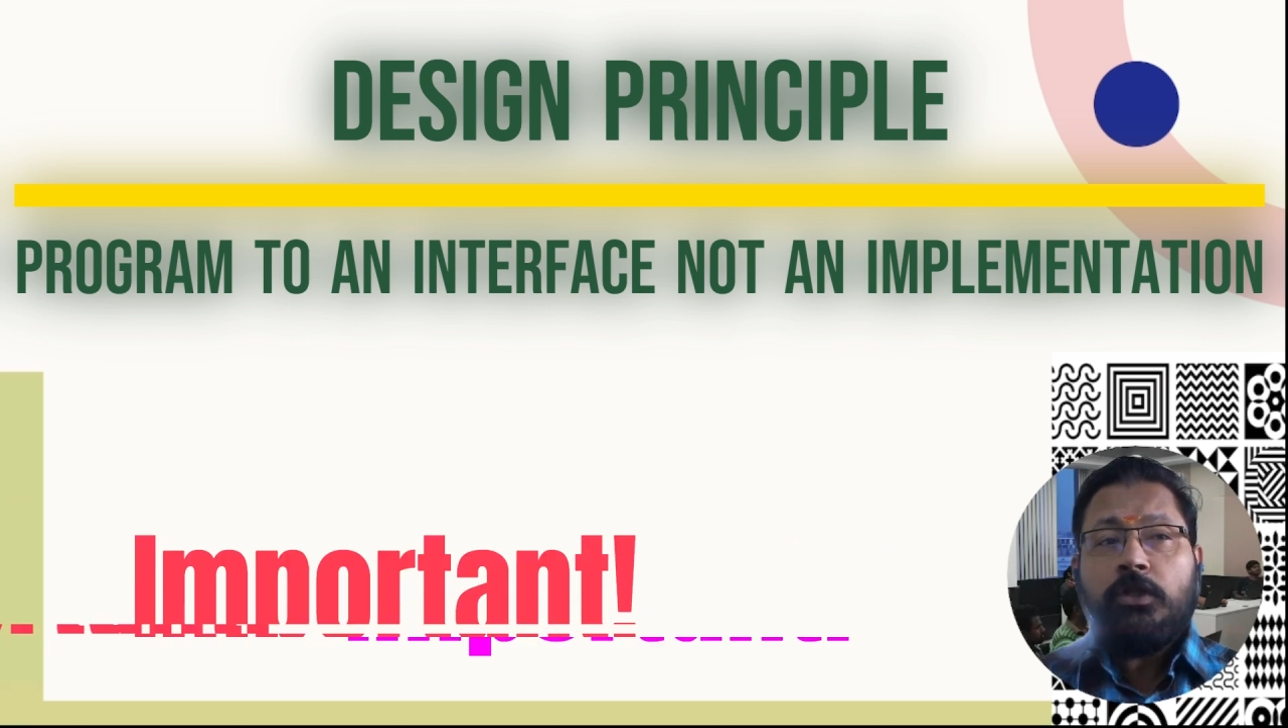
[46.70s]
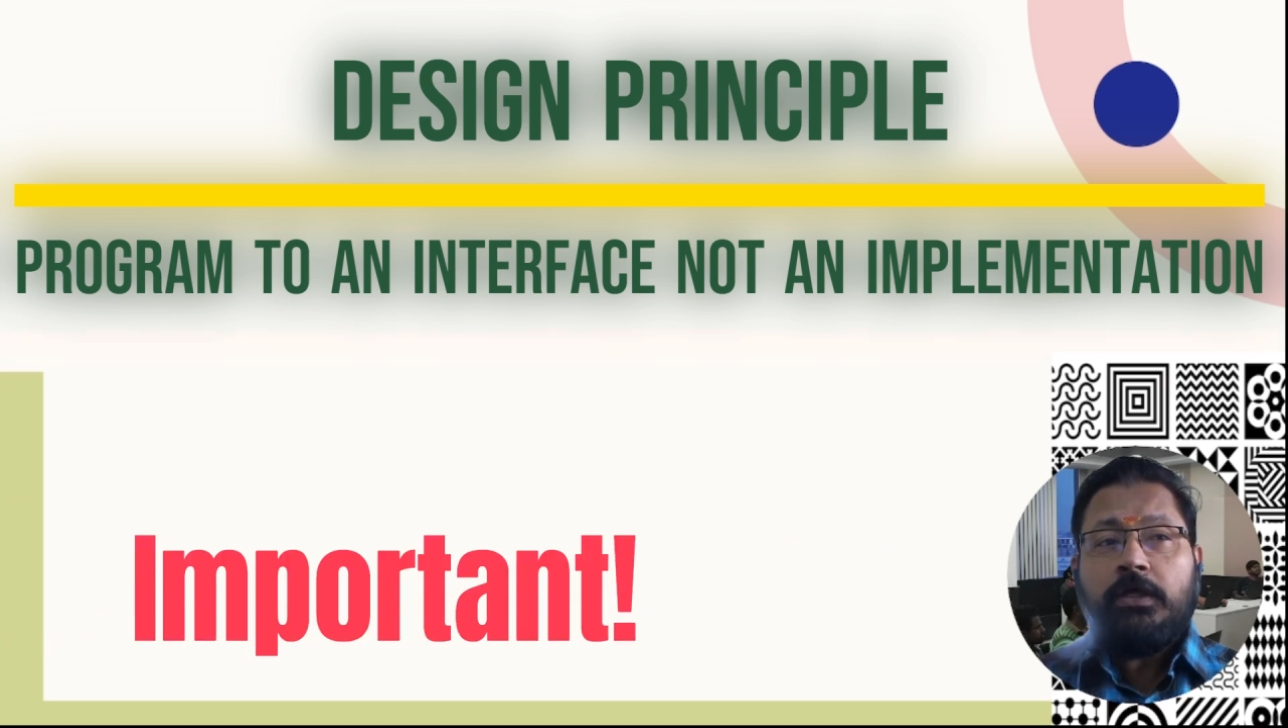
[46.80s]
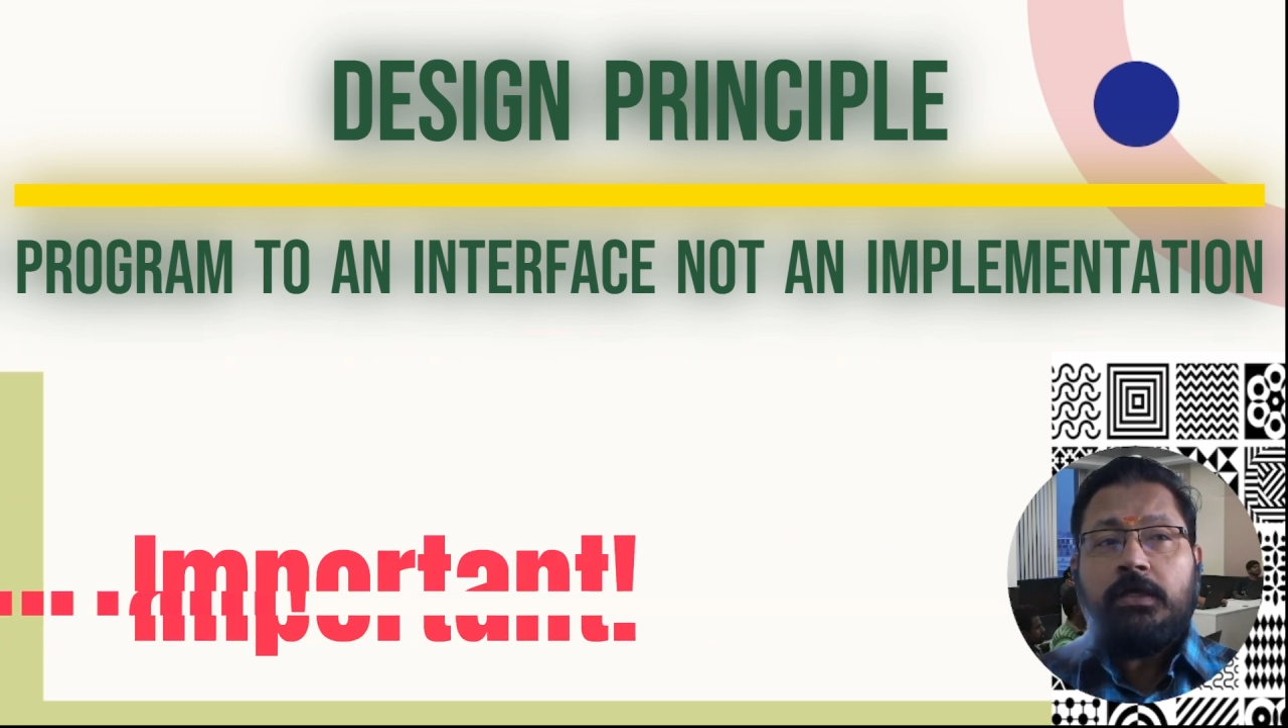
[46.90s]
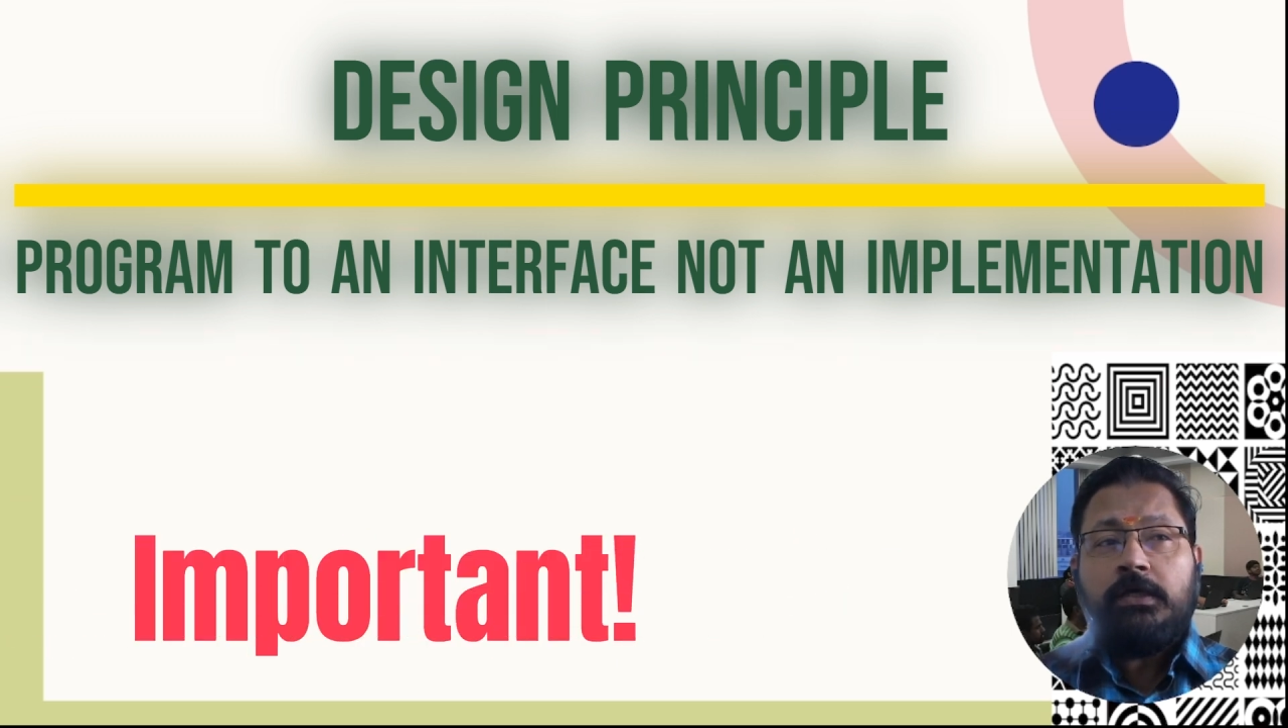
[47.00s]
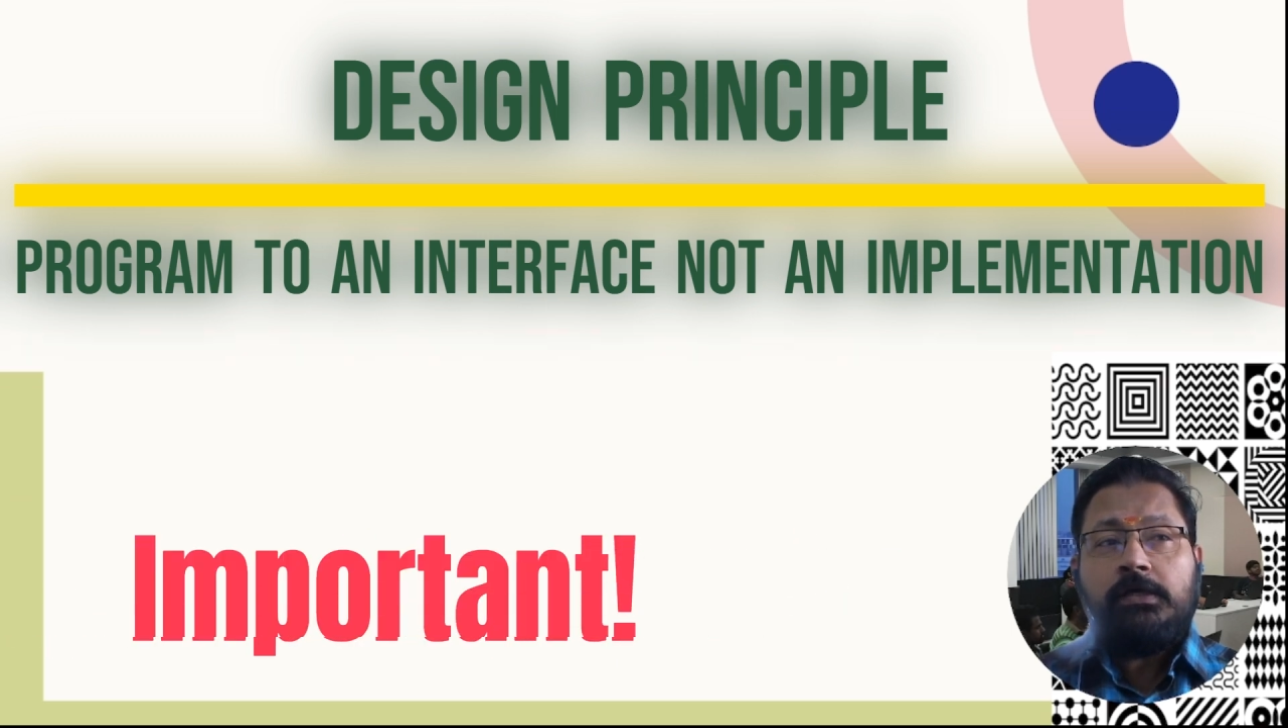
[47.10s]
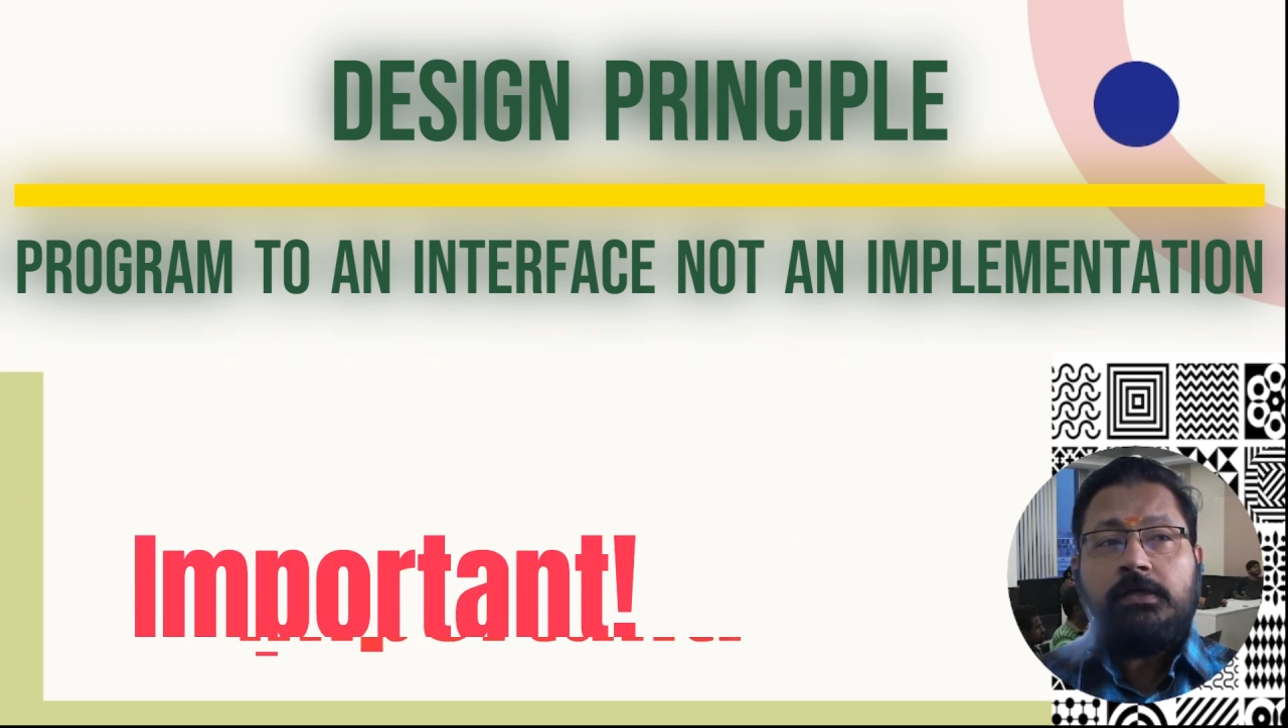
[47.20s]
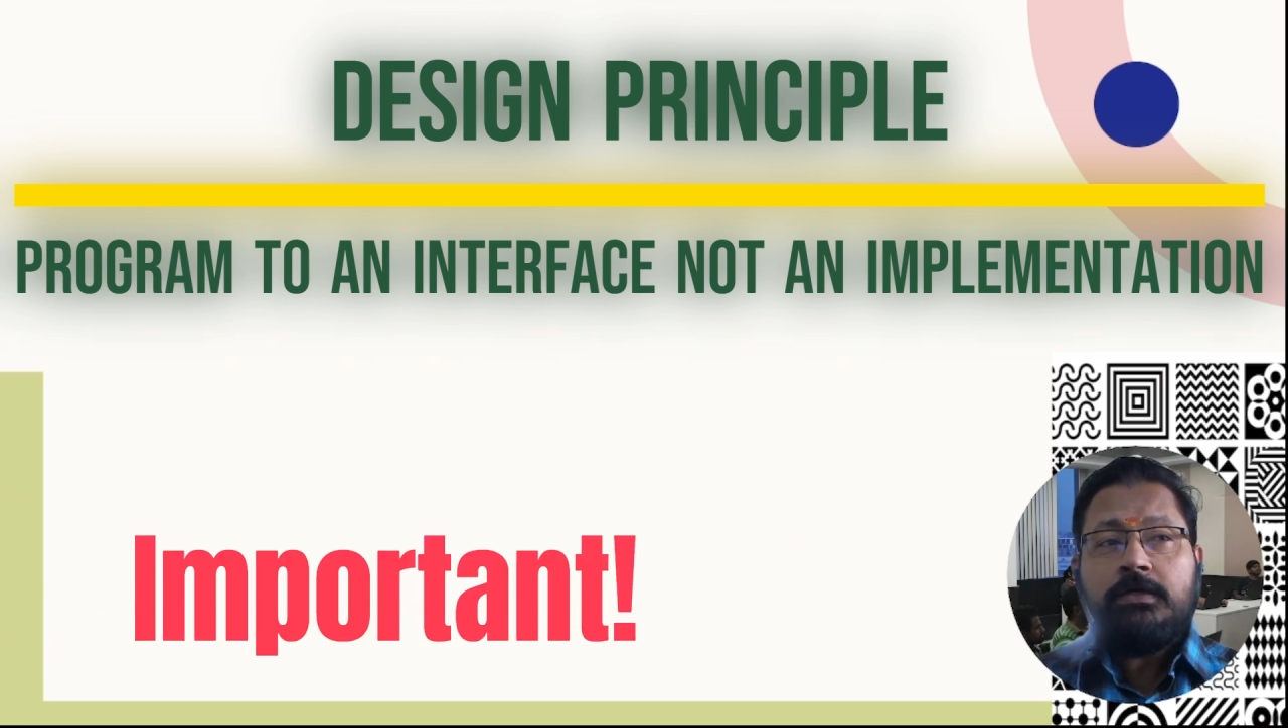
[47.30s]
The